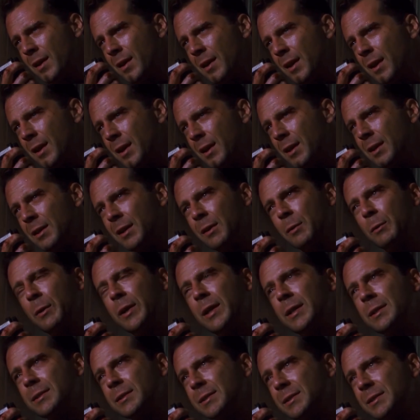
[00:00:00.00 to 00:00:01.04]
The scene where
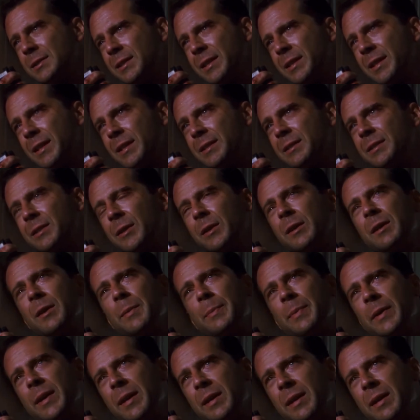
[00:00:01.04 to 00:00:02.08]
McClane is convinced he's going
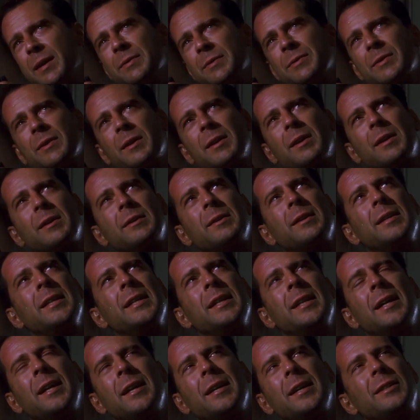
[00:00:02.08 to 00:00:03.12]
to die,
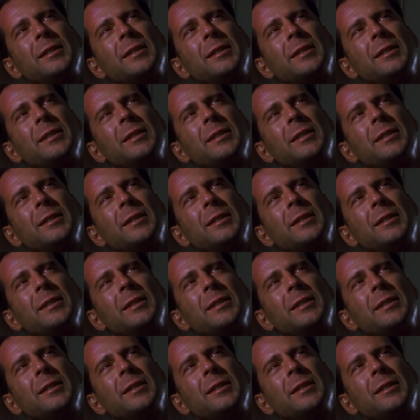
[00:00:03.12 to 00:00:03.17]
breaks